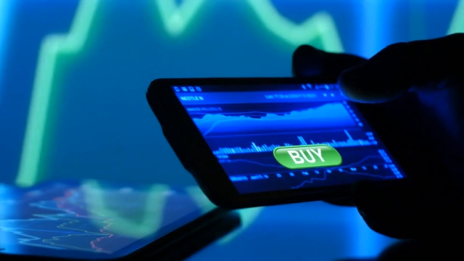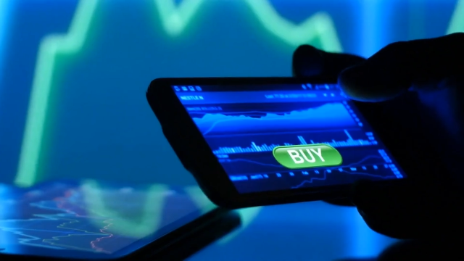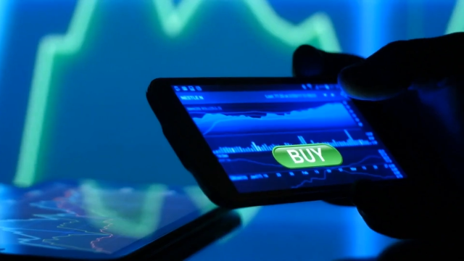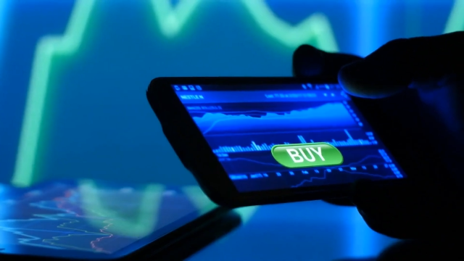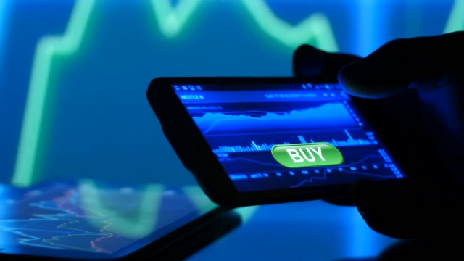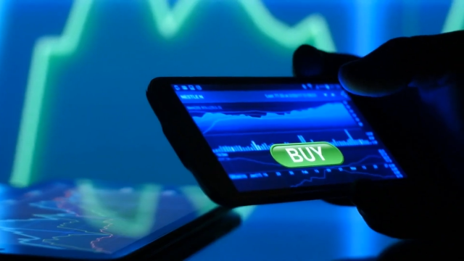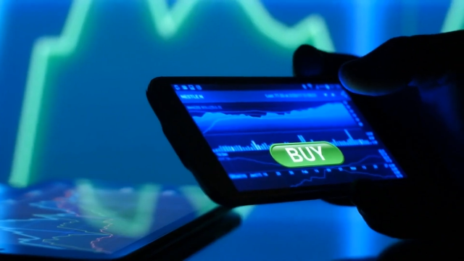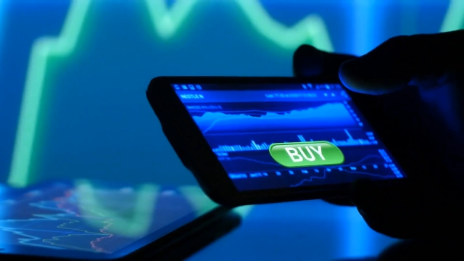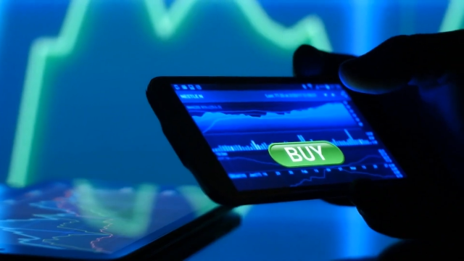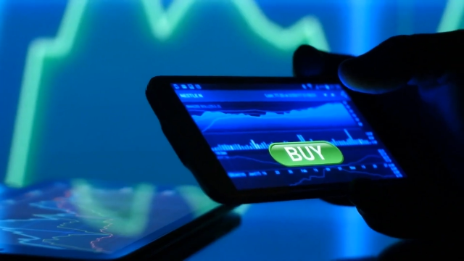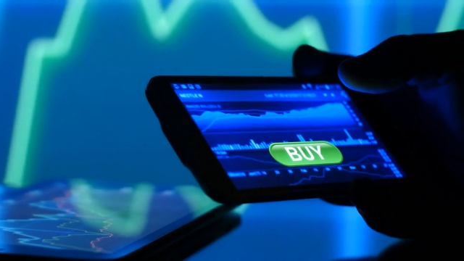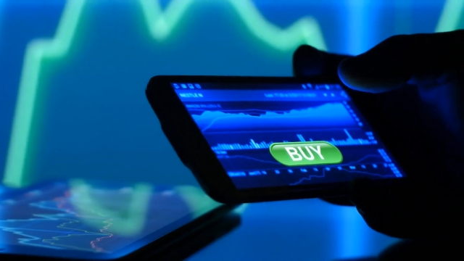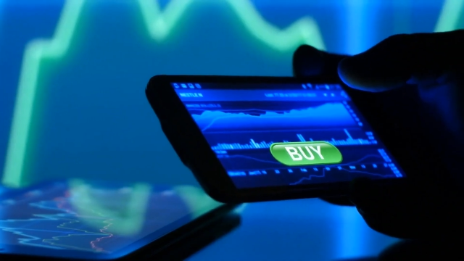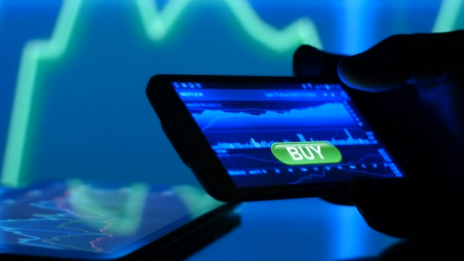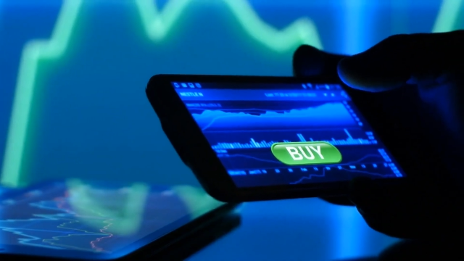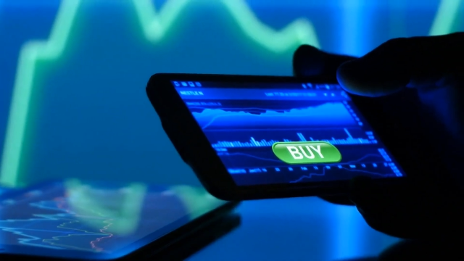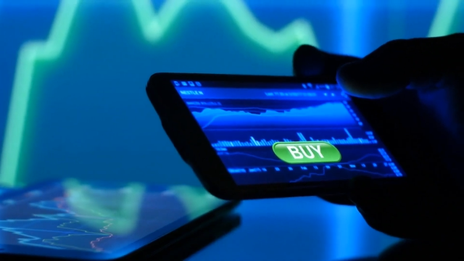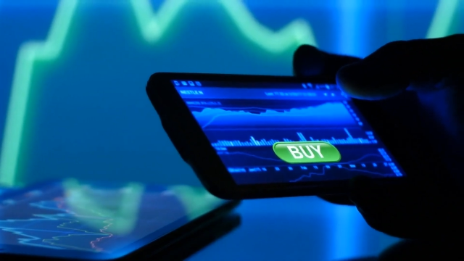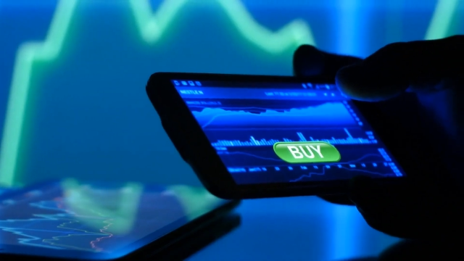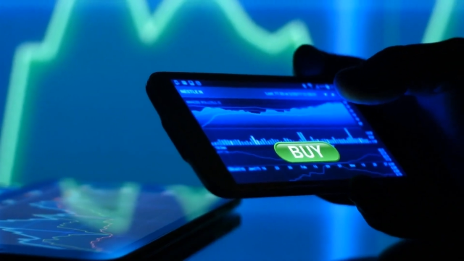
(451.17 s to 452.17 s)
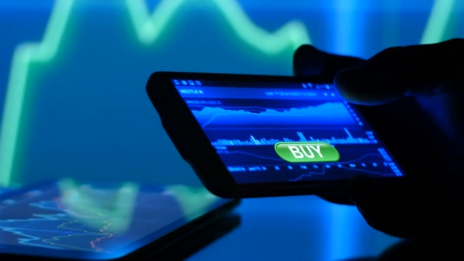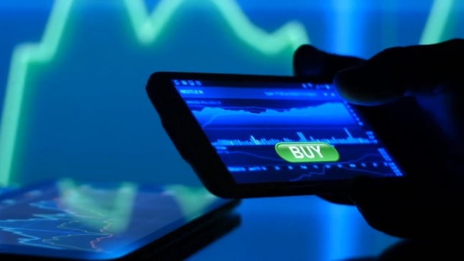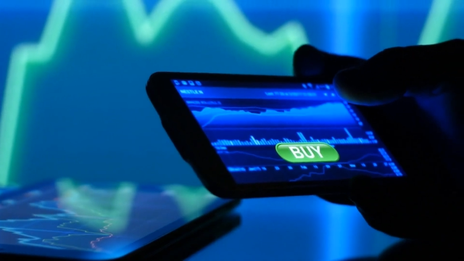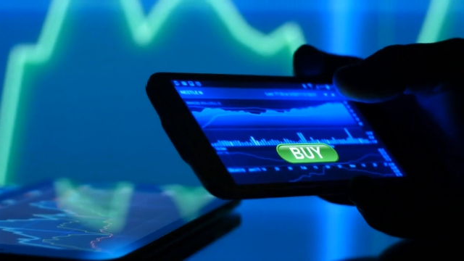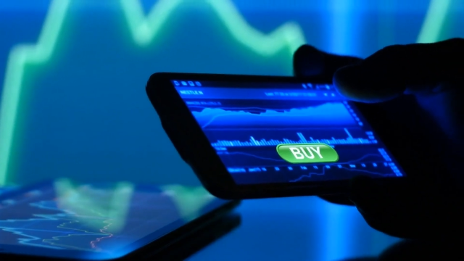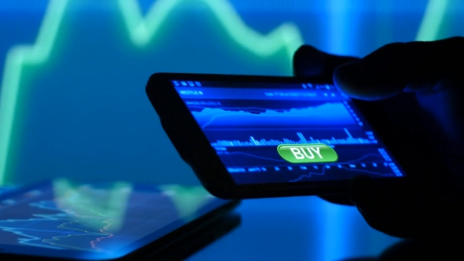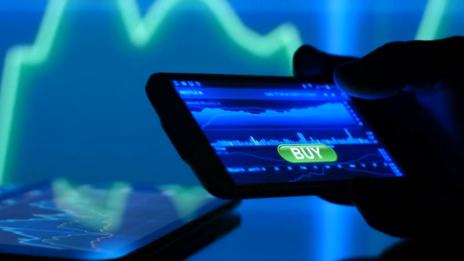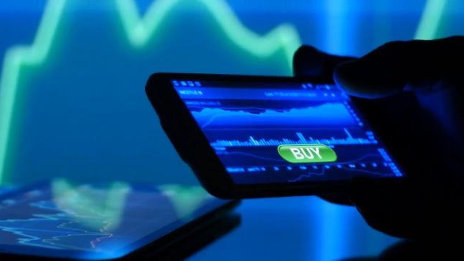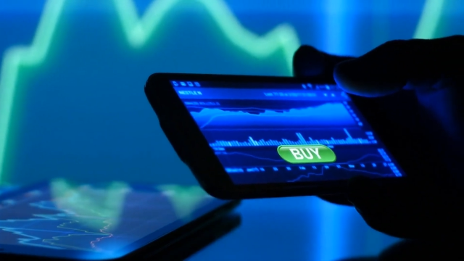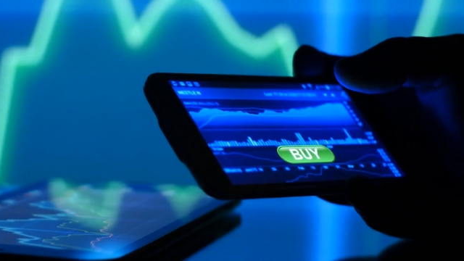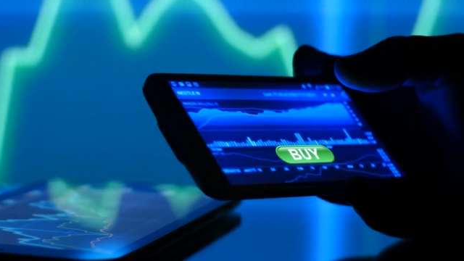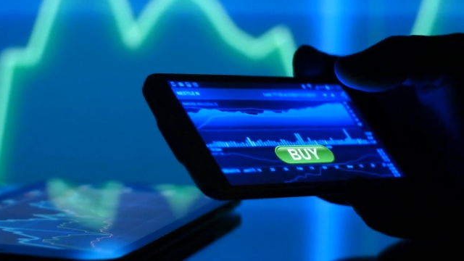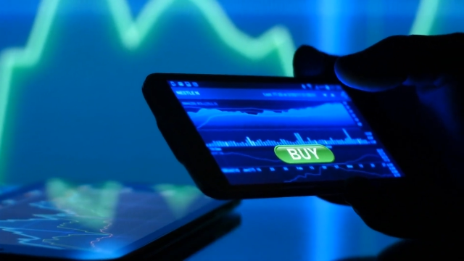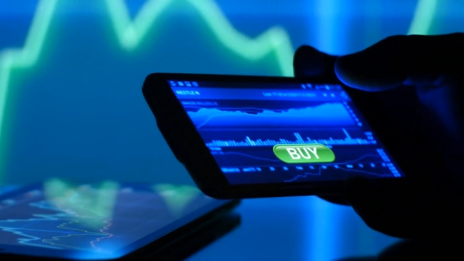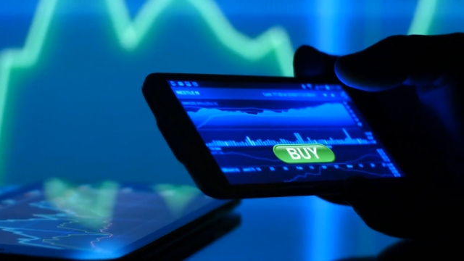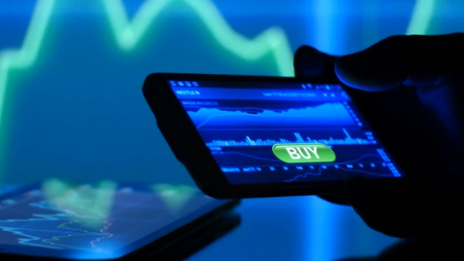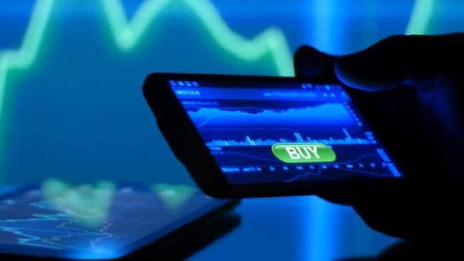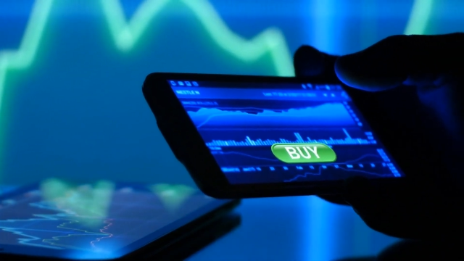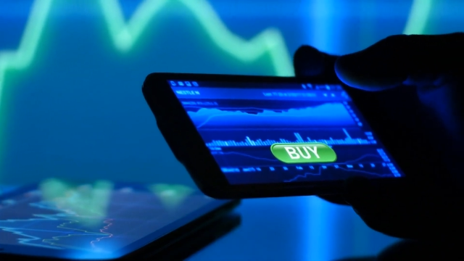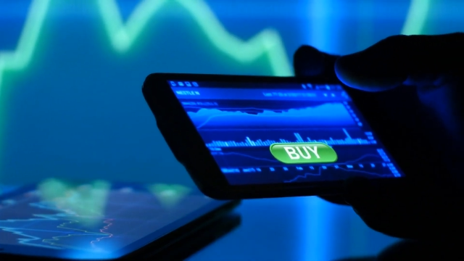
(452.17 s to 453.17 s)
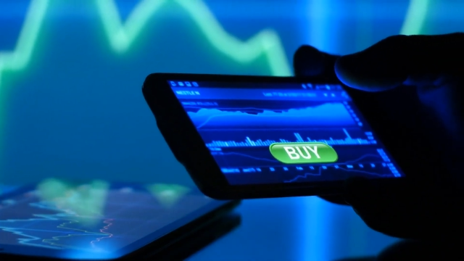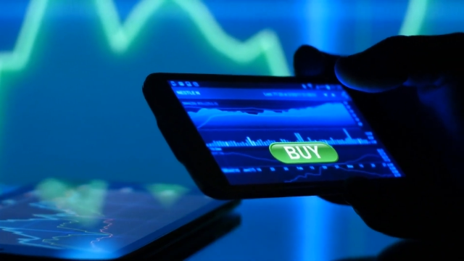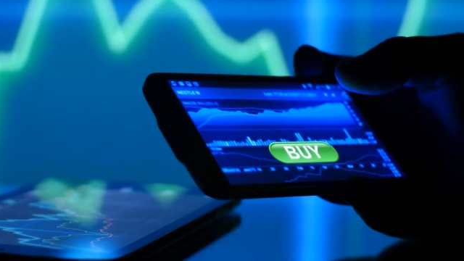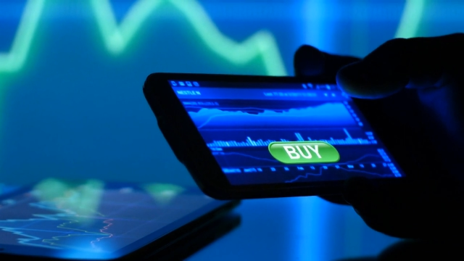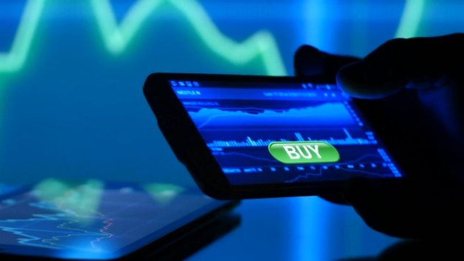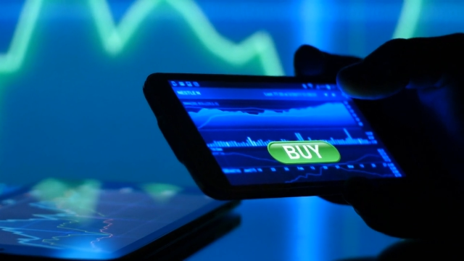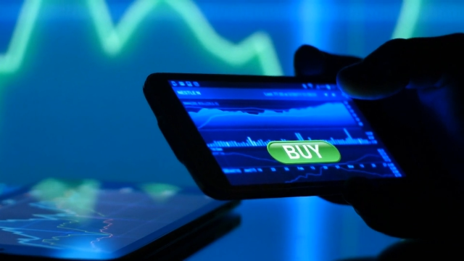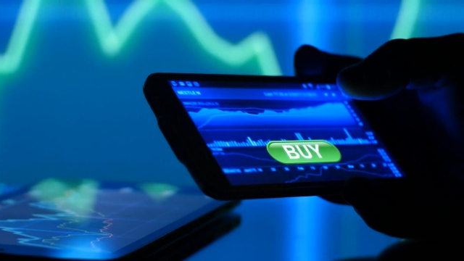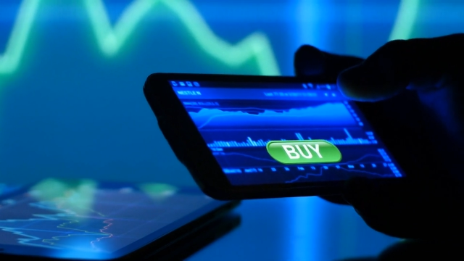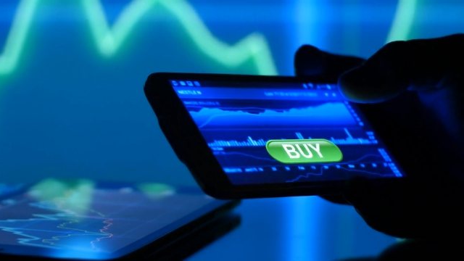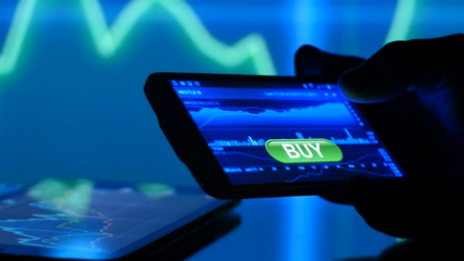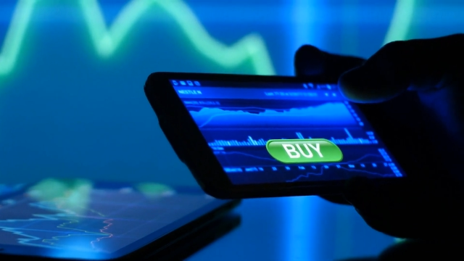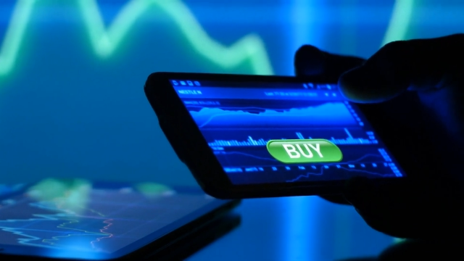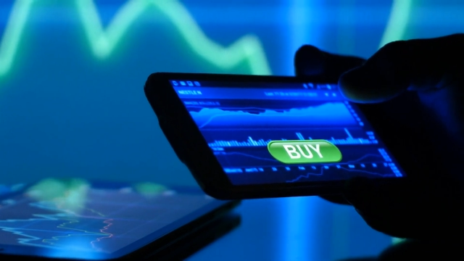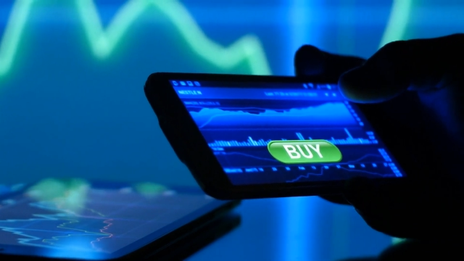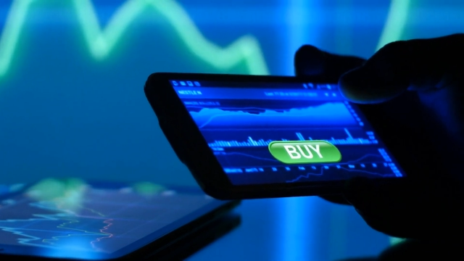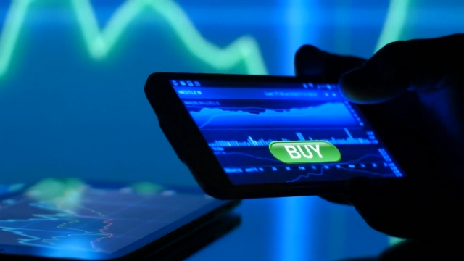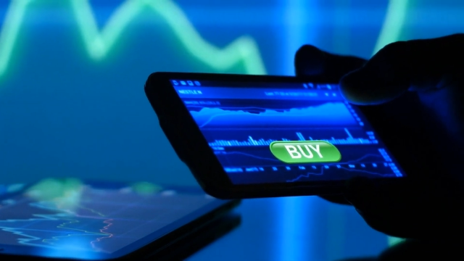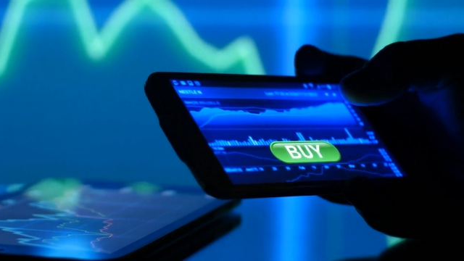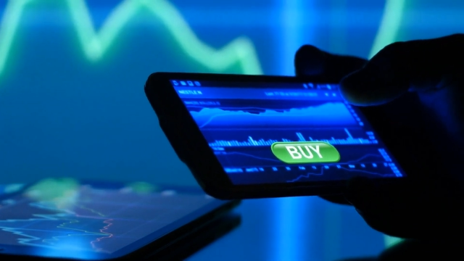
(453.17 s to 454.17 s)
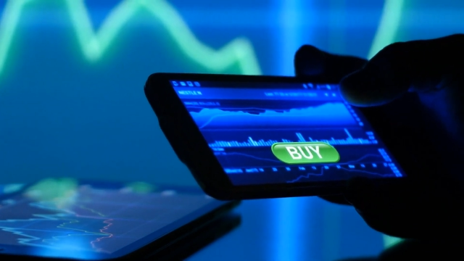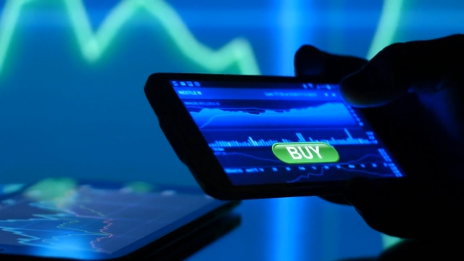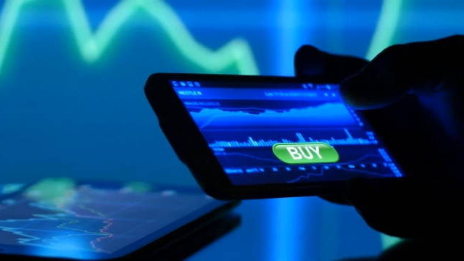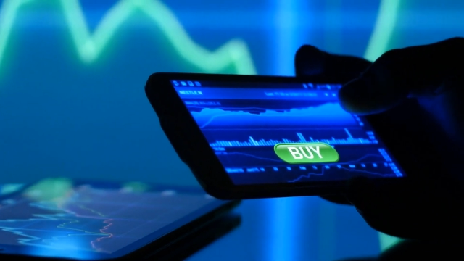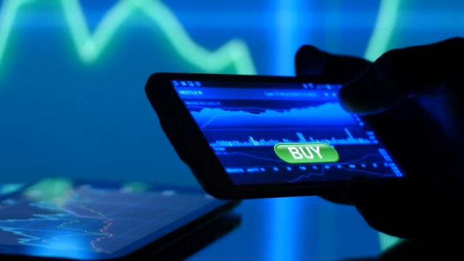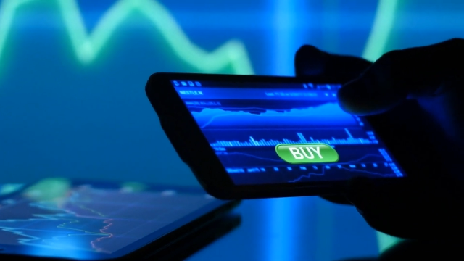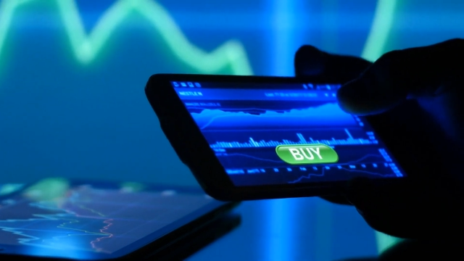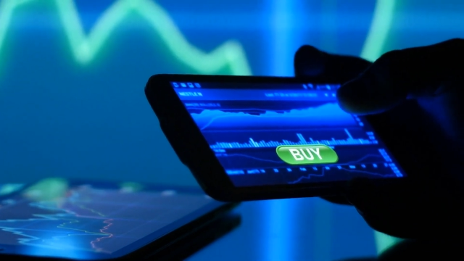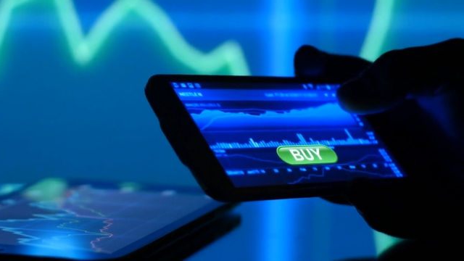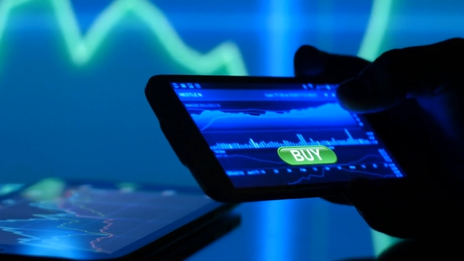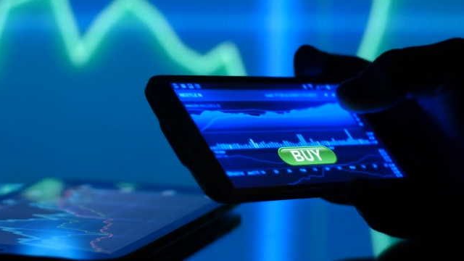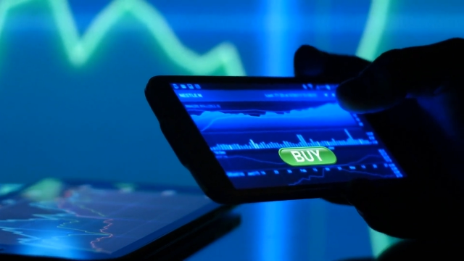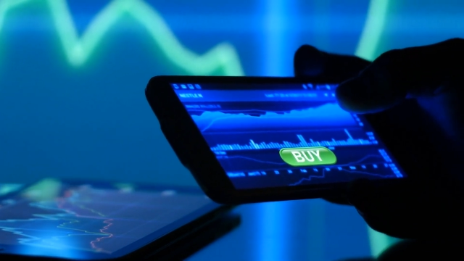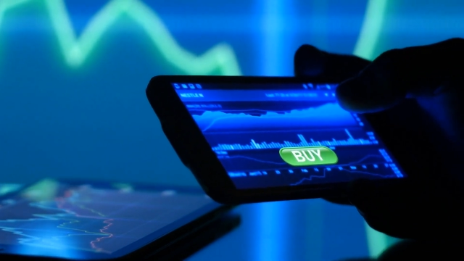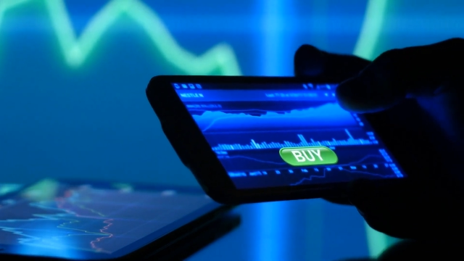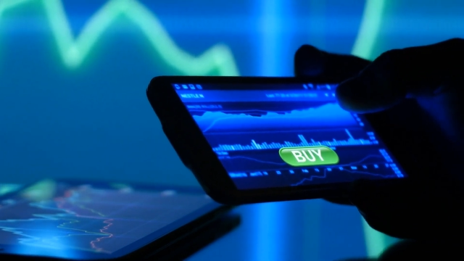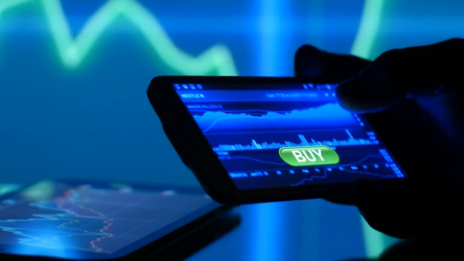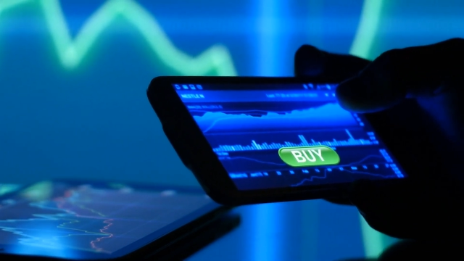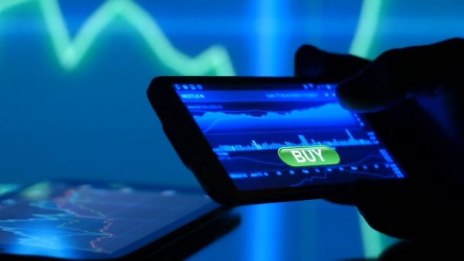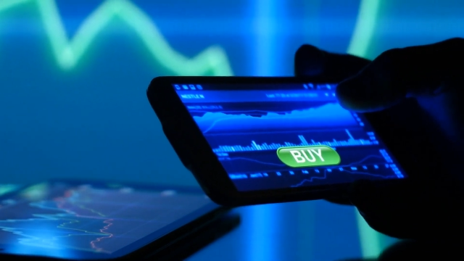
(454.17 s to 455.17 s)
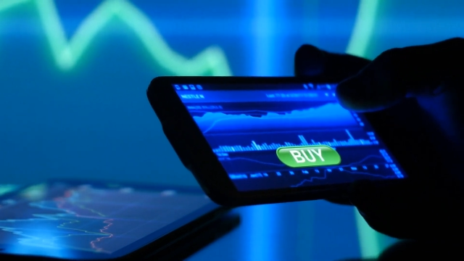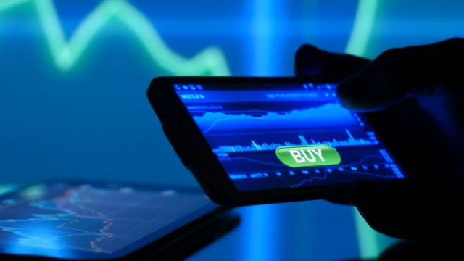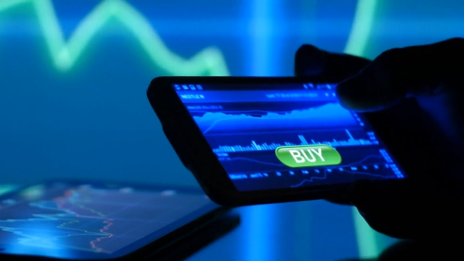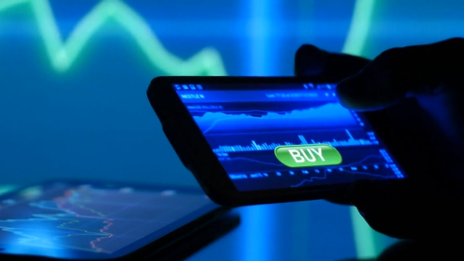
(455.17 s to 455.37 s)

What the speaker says: [unreadable: no face in view]